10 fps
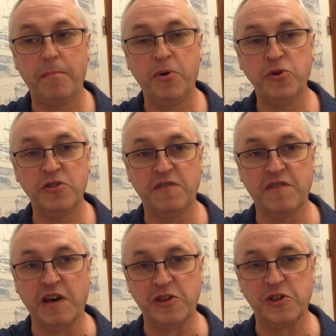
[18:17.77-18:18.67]
put the
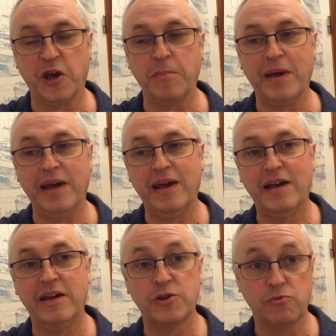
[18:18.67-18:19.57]
face soap,
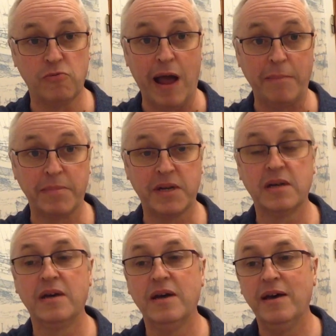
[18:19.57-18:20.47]
it's wrapped,
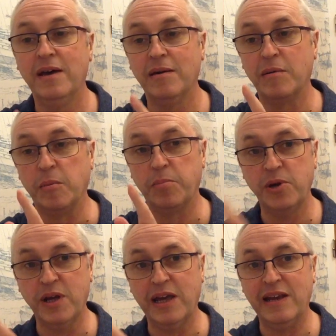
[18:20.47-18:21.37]
I'm going to put
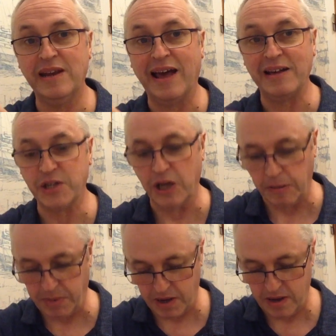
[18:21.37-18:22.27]
it in that
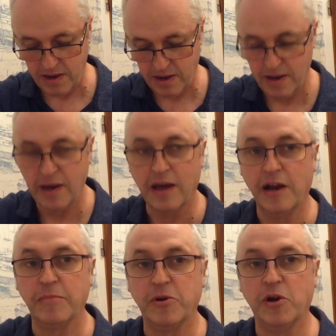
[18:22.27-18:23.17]
tub and
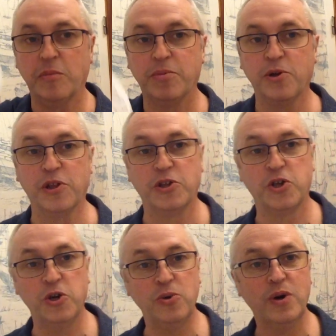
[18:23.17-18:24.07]
I'm going to put the
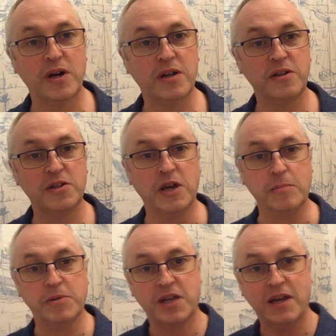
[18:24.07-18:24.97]
two
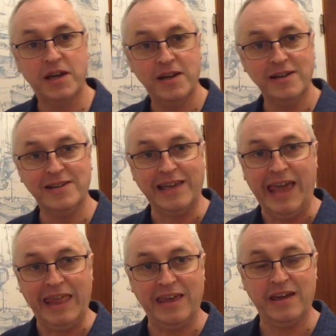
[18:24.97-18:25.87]
tubs
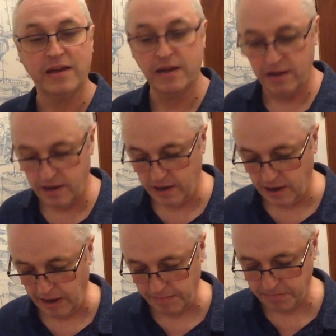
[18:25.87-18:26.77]
together
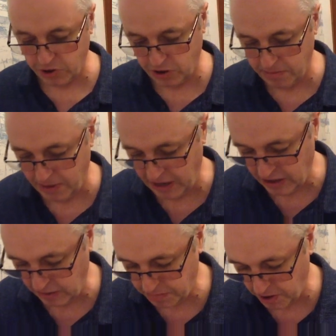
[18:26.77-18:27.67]
and put them in
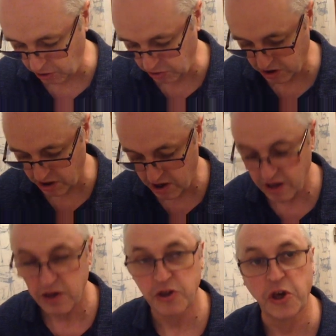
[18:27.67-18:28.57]
the post.
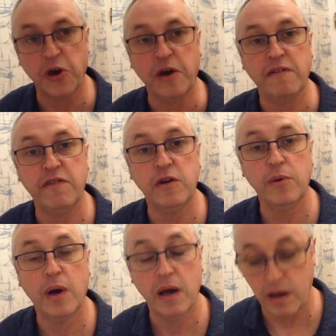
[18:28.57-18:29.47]
So if you